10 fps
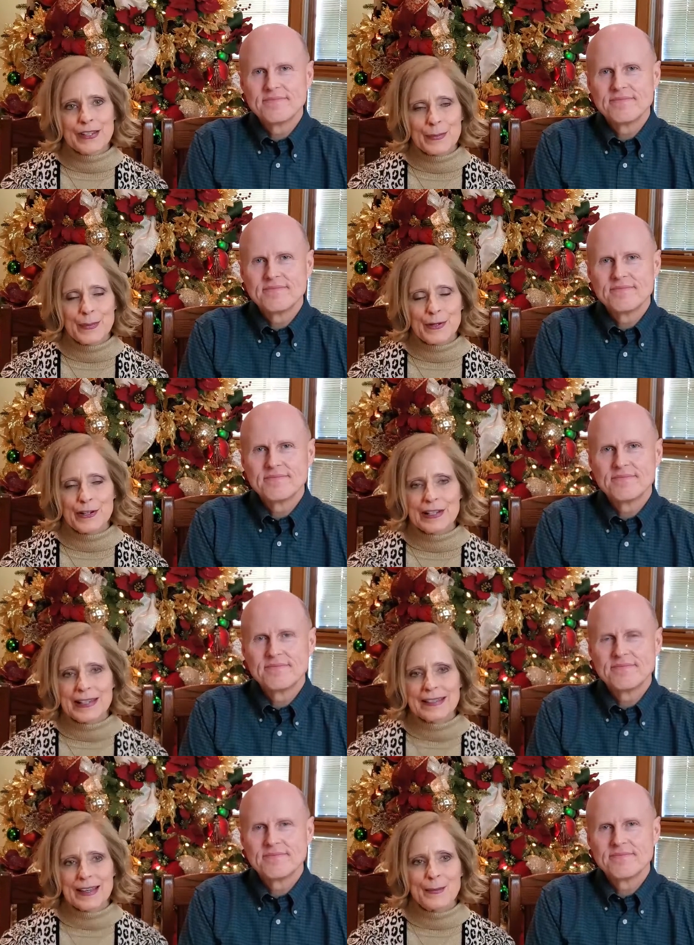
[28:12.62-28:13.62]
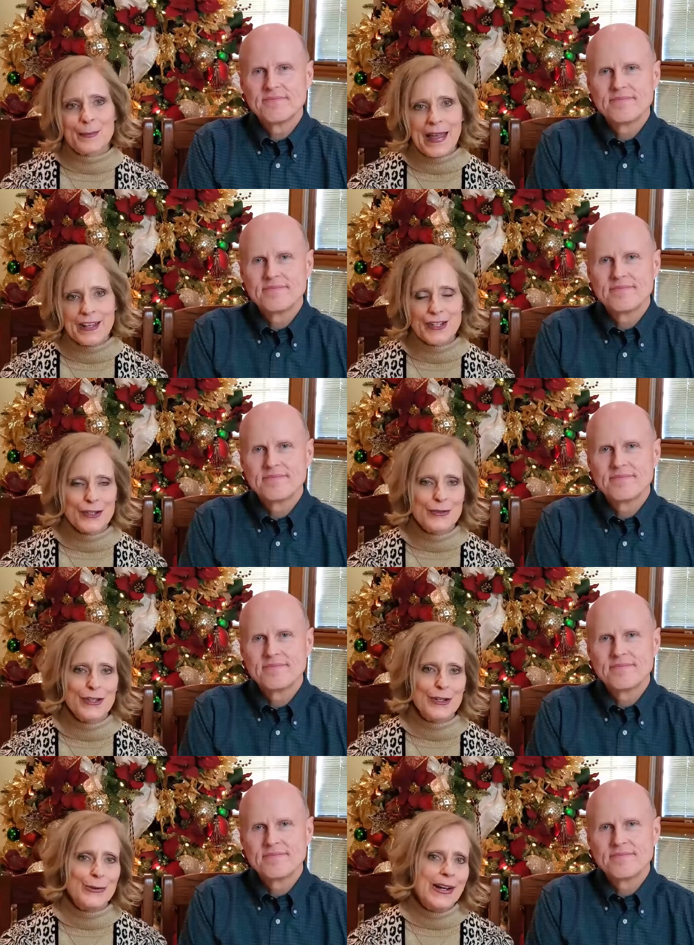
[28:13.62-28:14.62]
Speaker 1: impurities, and makes you
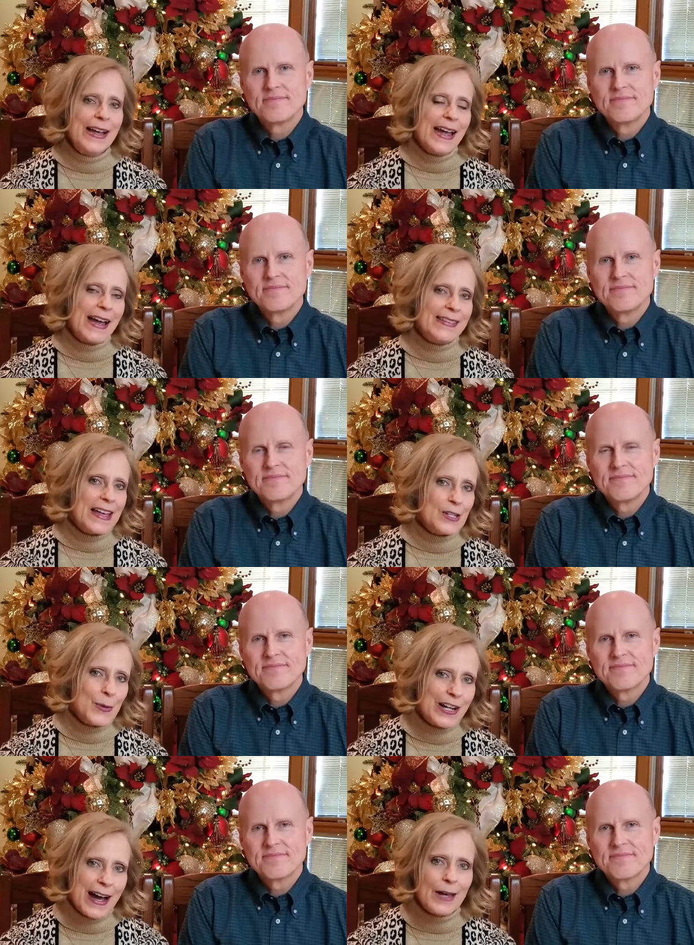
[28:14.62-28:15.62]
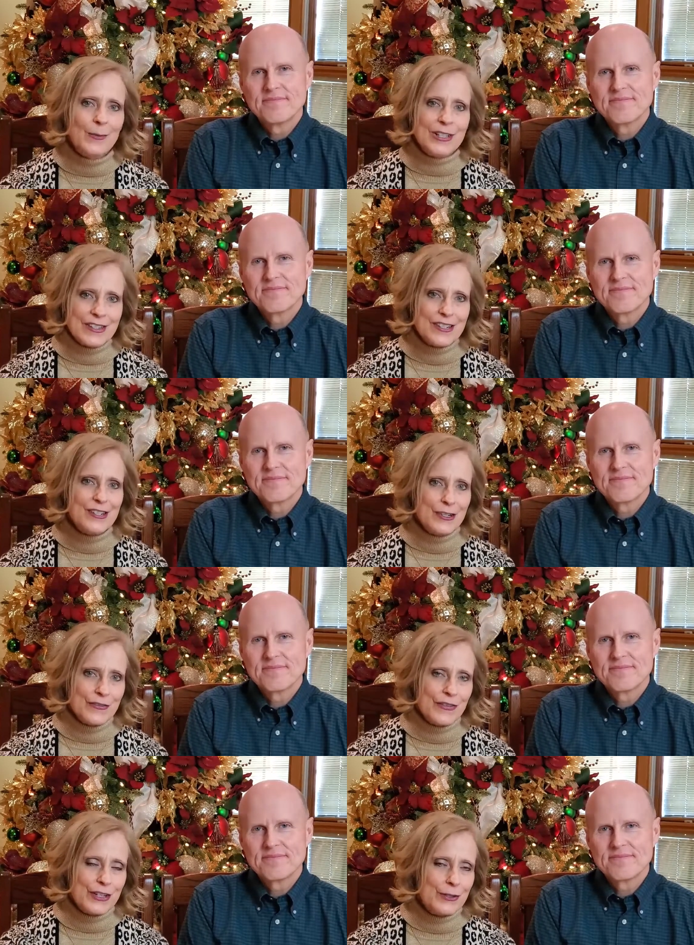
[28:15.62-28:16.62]
new. And that's what God wants to do
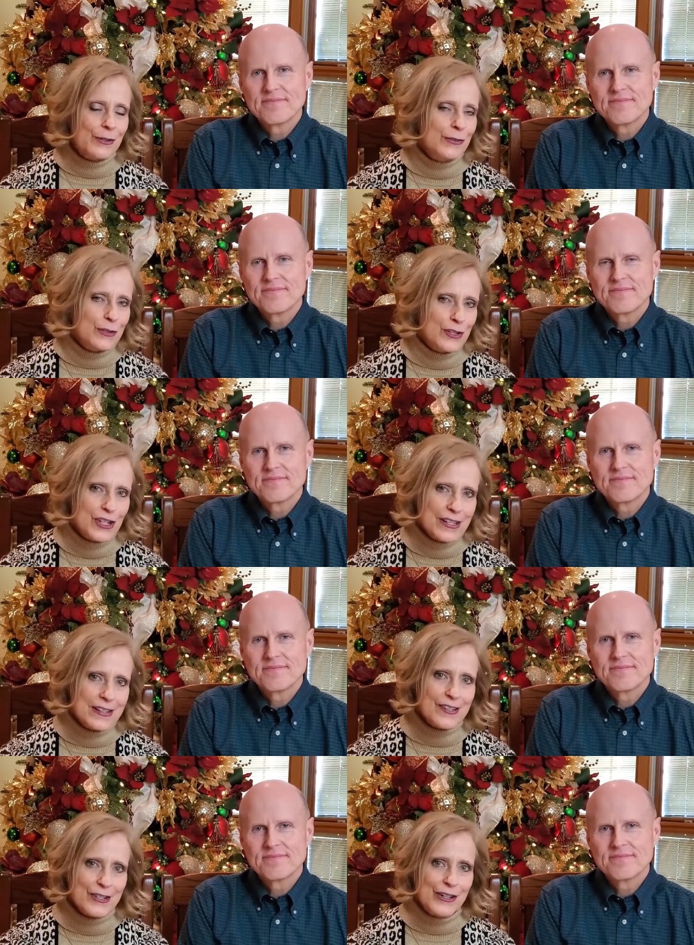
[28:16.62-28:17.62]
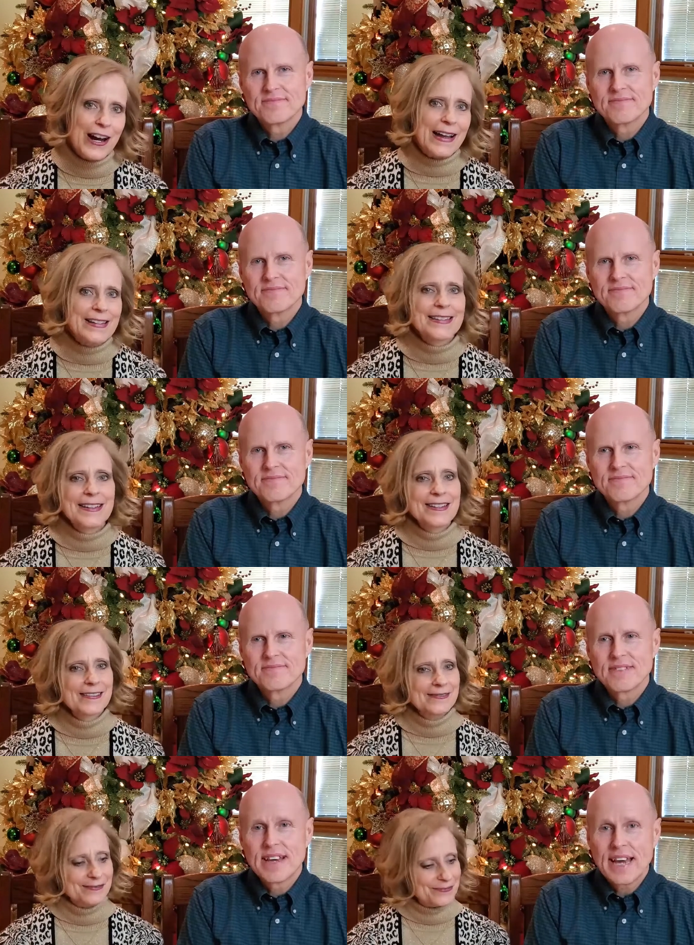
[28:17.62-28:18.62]
for you through Jesus Christ.
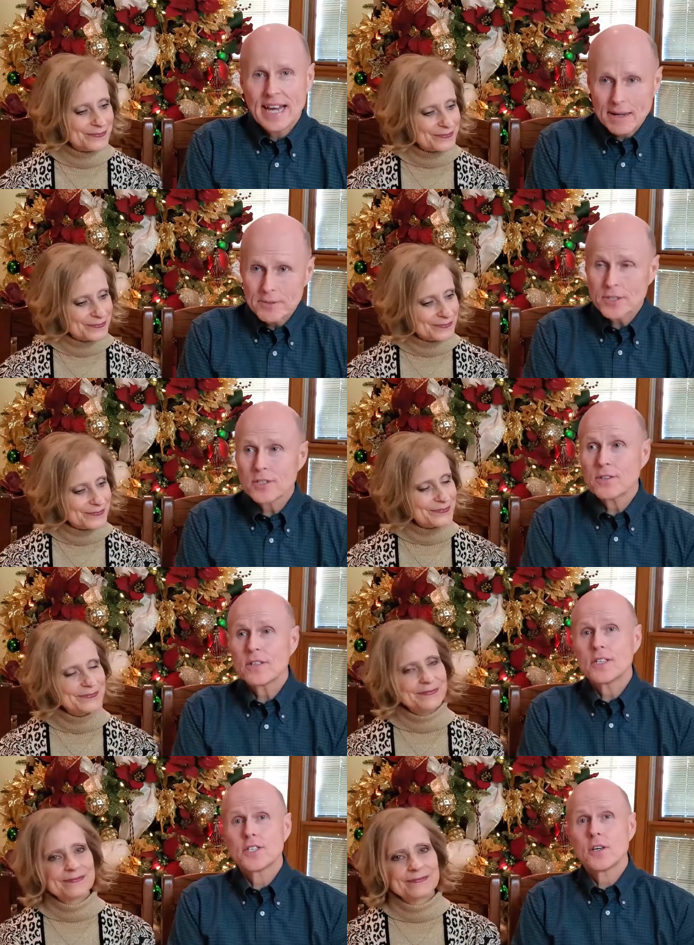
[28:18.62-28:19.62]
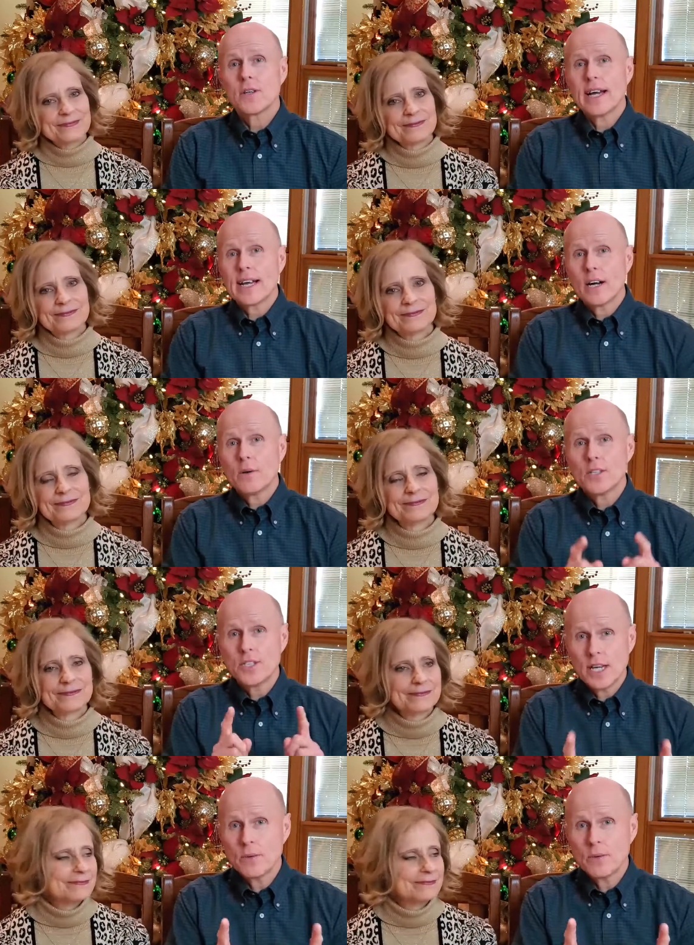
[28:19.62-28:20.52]
Speaker 2: Absolutely. So, like I always say